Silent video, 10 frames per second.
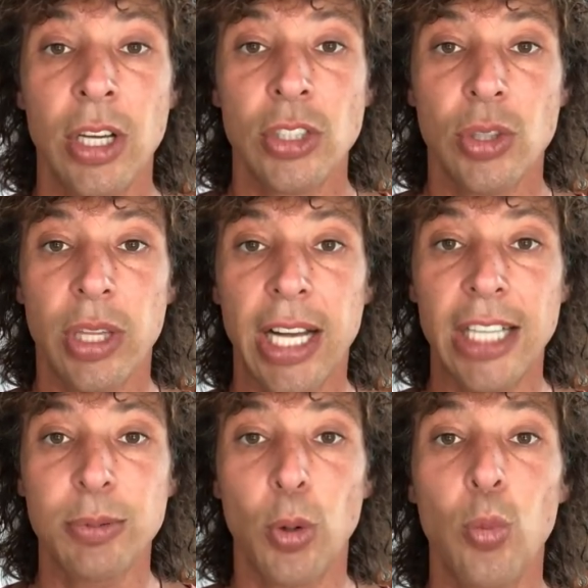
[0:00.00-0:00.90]
So the
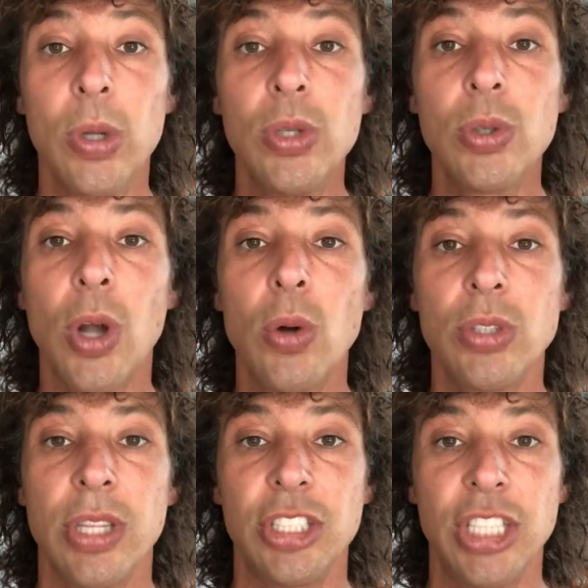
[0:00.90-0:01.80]
gospel will go
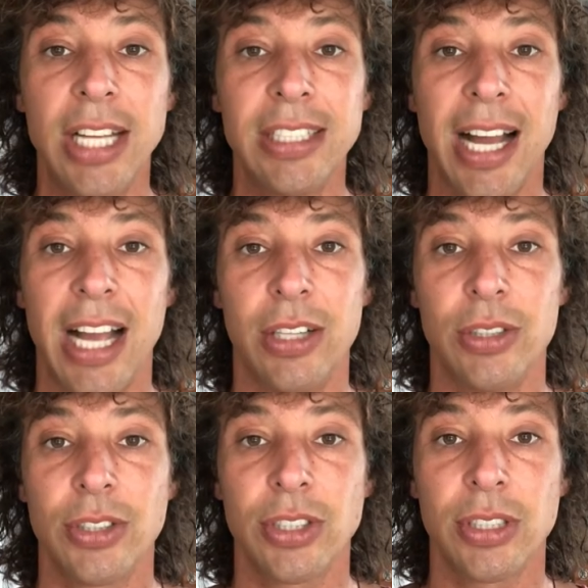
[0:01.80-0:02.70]
to the
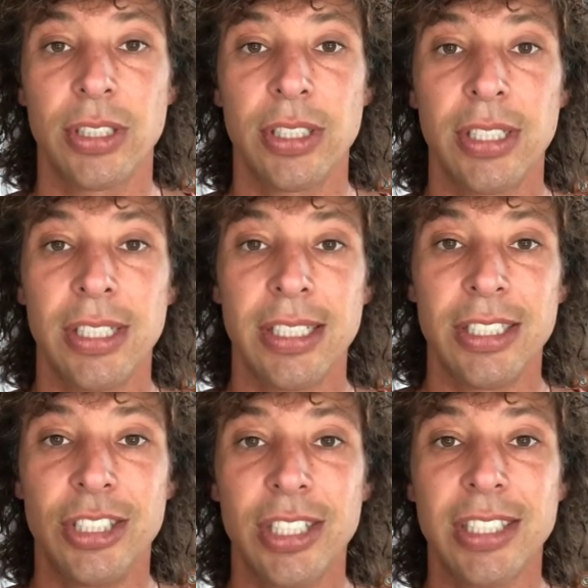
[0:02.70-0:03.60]
Gentiles,
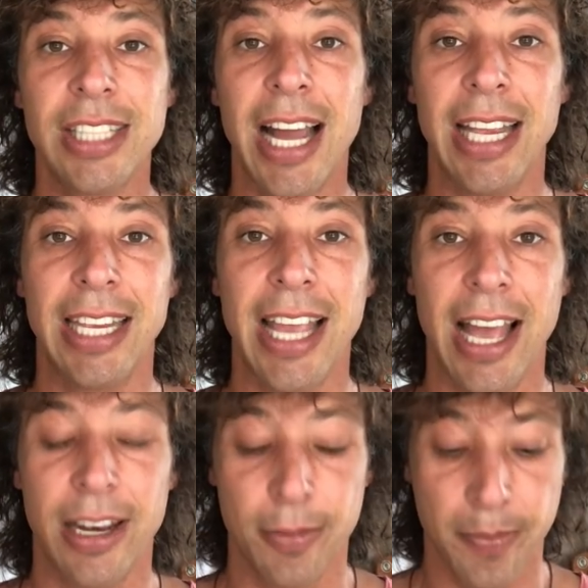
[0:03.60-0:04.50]
just not yet.